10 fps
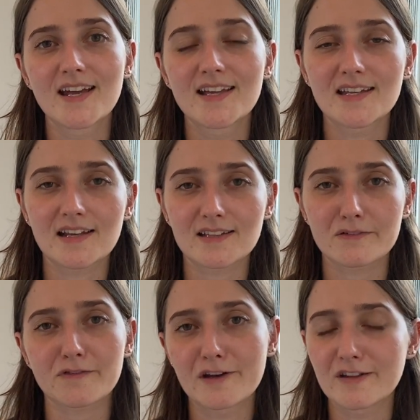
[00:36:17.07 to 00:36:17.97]
knitting the
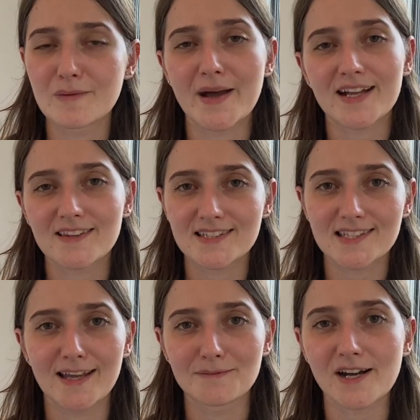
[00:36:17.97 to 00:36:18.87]
front and the back at the
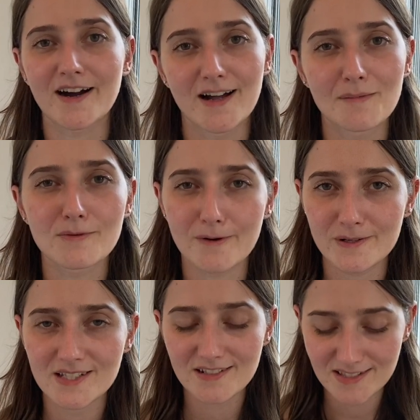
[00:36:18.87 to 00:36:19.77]
same time. The rows
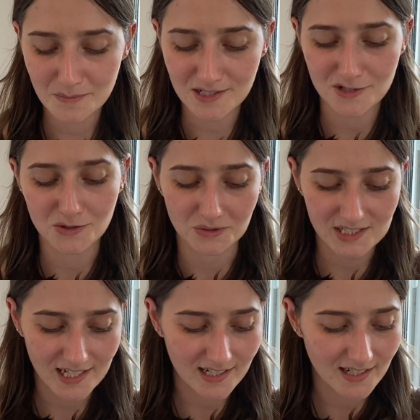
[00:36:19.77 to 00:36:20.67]
are just a bit
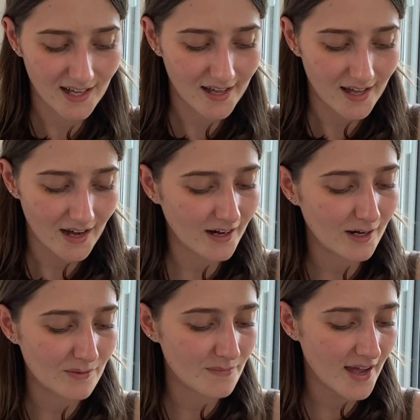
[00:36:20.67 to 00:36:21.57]
shorter,
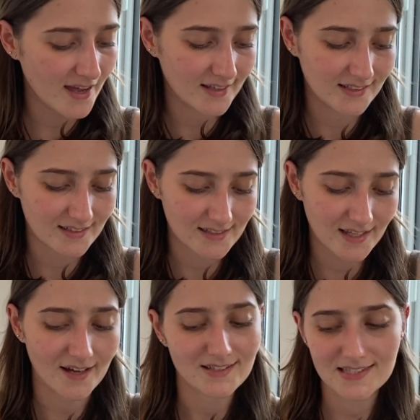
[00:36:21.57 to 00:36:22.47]
and
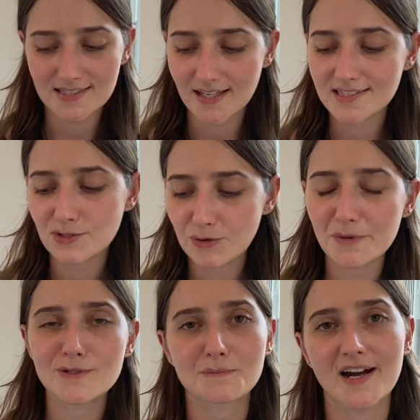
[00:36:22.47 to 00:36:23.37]
yeah, it's
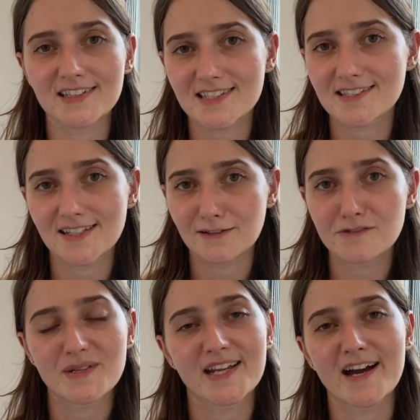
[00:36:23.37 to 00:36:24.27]
almost mindless knitting for
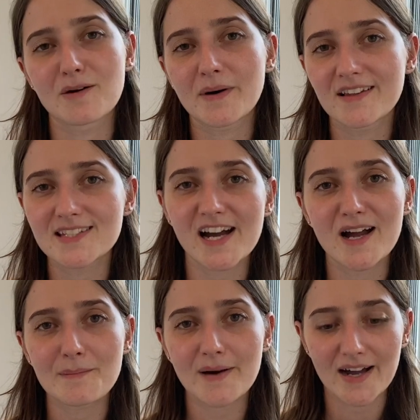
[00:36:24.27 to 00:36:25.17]
me now. By the
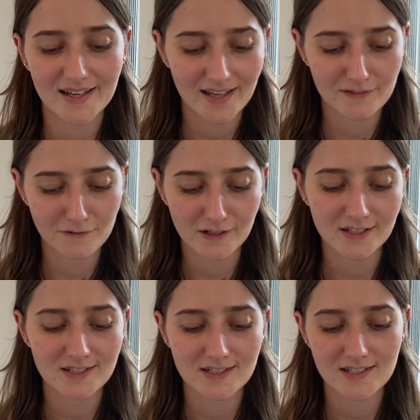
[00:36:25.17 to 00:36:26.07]
time I had
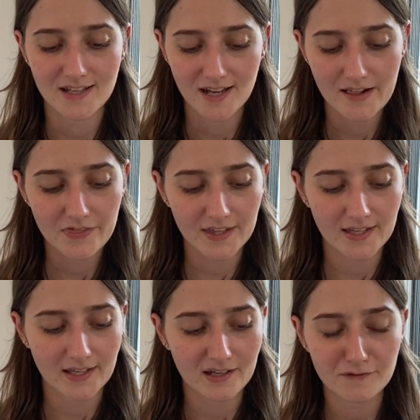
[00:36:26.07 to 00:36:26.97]
finished
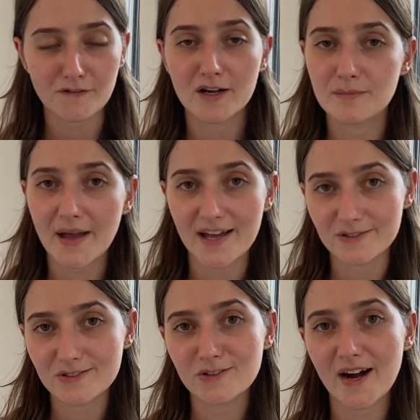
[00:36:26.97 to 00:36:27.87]
the front
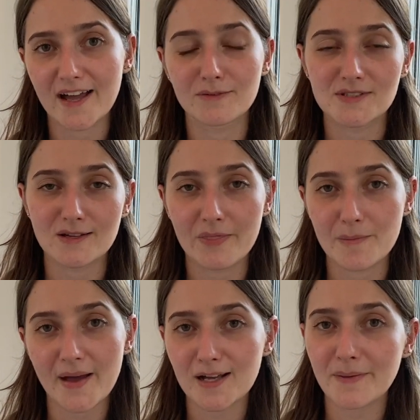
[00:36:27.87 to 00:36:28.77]
panel and was on the
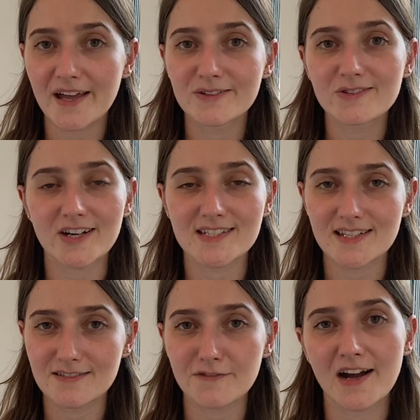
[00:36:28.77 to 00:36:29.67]
back panel, I
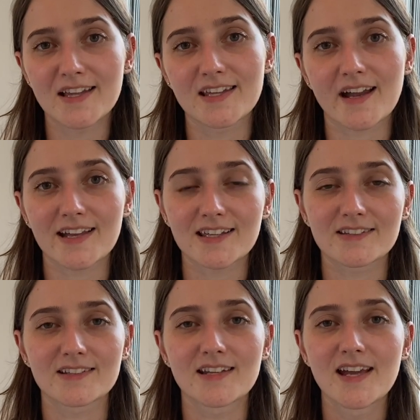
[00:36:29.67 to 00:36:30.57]
did find that I
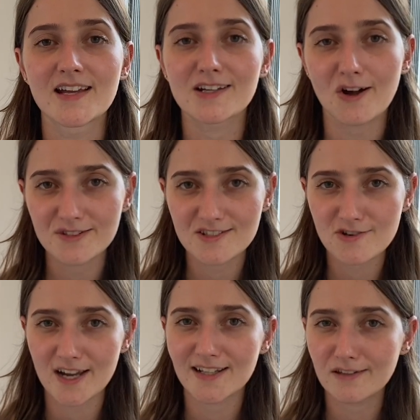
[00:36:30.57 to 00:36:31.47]
could
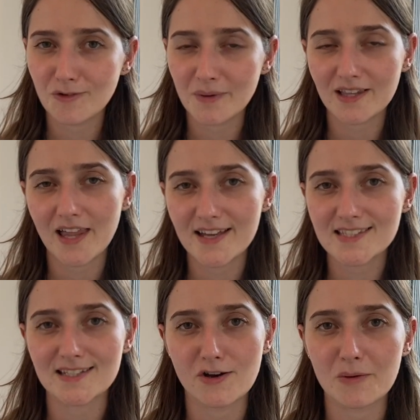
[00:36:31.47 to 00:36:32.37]
concentrate a little bit less
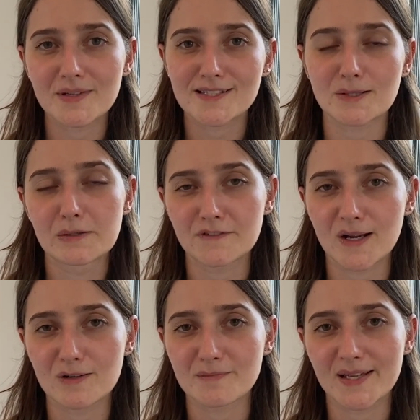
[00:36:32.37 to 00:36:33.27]
and not be so
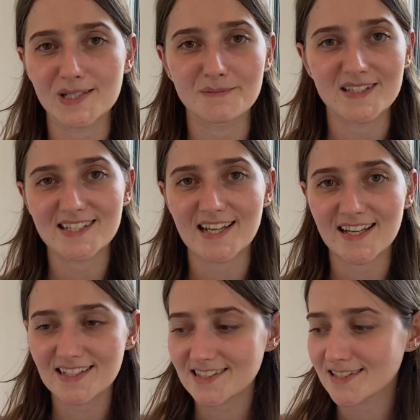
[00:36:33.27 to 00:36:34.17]
afraid of making
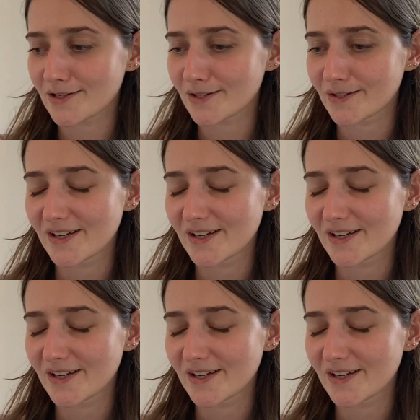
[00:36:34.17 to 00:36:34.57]
mistakes. So